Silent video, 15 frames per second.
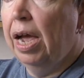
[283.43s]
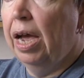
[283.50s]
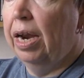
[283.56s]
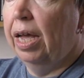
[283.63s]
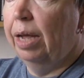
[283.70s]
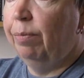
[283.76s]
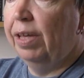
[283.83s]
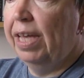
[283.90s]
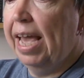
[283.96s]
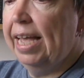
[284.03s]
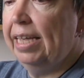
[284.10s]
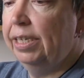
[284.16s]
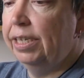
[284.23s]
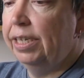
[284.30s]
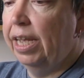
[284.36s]
And I'm
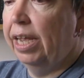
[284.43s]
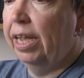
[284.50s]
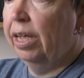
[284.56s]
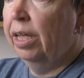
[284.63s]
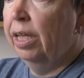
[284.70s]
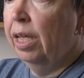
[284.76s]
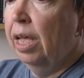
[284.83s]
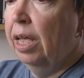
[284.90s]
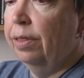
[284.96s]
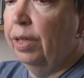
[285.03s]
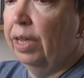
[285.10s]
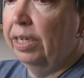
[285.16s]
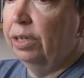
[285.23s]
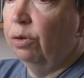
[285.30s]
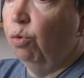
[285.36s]
guessing
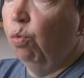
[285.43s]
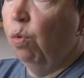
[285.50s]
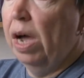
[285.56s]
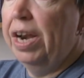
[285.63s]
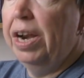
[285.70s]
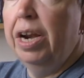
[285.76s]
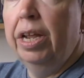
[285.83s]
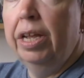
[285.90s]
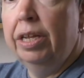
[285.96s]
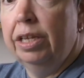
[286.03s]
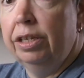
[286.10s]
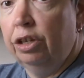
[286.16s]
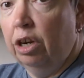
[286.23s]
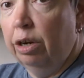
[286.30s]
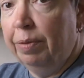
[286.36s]
that one
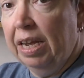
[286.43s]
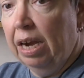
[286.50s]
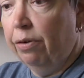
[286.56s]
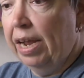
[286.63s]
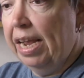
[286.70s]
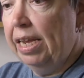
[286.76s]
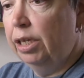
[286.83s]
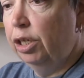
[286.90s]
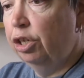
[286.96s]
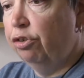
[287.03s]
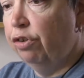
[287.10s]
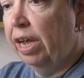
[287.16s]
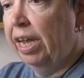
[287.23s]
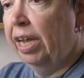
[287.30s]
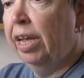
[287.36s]
is gonna be our A
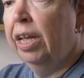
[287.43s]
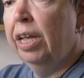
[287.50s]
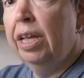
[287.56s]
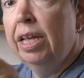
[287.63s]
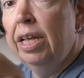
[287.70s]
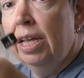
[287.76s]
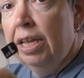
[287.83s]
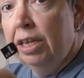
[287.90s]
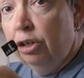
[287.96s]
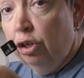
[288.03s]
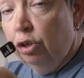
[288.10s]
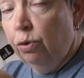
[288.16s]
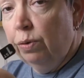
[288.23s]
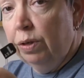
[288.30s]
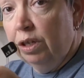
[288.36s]
string,
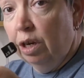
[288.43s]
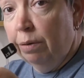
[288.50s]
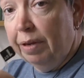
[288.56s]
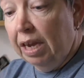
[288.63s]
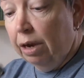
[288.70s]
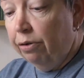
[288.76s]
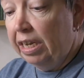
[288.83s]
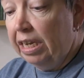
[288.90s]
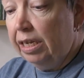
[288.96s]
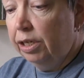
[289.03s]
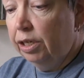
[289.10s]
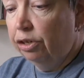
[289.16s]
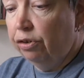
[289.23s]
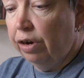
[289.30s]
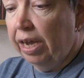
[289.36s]
two is going to be our E
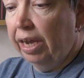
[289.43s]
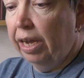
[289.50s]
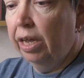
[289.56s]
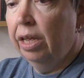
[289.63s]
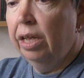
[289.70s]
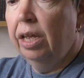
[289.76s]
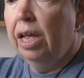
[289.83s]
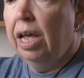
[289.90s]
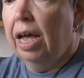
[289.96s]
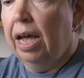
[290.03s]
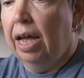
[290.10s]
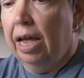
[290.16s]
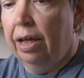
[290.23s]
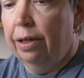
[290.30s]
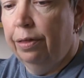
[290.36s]
string,
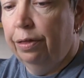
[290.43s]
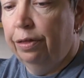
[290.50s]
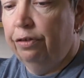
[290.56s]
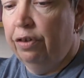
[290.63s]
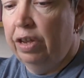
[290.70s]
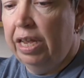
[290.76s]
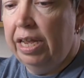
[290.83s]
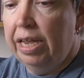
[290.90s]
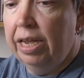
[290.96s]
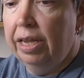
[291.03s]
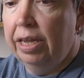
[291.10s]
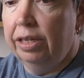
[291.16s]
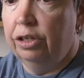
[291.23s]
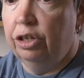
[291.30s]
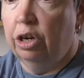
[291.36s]
uh,
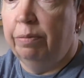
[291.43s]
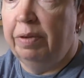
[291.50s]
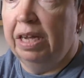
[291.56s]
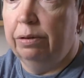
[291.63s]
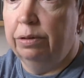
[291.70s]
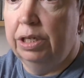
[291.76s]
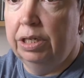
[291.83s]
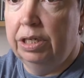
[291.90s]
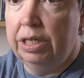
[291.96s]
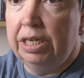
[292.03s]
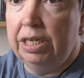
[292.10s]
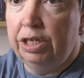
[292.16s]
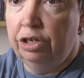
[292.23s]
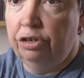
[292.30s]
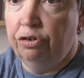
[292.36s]
three is going to be our
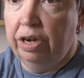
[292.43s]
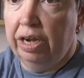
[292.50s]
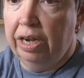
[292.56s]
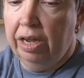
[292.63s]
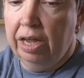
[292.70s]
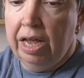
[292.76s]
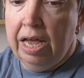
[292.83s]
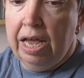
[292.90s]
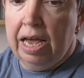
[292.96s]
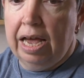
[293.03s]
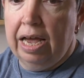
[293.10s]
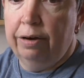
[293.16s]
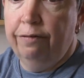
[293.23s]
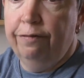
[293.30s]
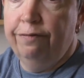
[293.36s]
C string,
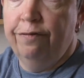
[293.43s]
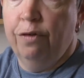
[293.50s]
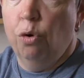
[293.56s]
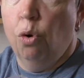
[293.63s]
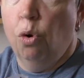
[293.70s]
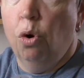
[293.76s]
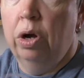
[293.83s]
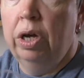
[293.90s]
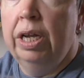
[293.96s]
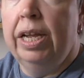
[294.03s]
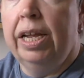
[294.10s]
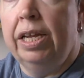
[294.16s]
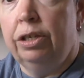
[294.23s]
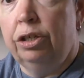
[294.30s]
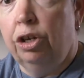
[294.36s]
and four
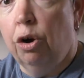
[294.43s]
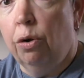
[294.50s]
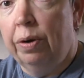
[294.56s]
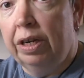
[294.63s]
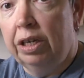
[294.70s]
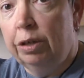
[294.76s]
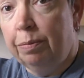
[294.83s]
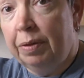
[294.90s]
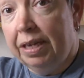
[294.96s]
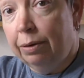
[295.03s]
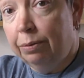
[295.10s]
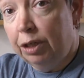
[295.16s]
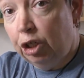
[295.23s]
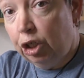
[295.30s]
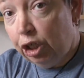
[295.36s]
is going to be
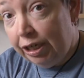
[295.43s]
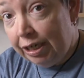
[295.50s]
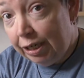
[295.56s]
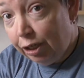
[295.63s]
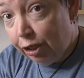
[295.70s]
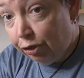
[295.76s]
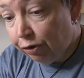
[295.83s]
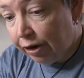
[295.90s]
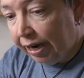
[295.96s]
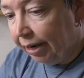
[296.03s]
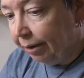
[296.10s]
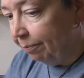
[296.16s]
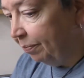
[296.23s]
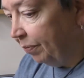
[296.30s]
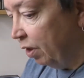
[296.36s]
our G
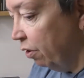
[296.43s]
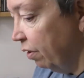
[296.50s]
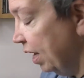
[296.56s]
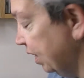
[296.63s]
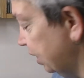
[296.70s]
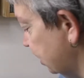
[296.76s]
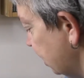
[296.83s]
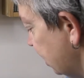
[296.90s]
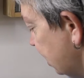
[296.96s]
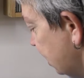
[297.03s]
string, all right?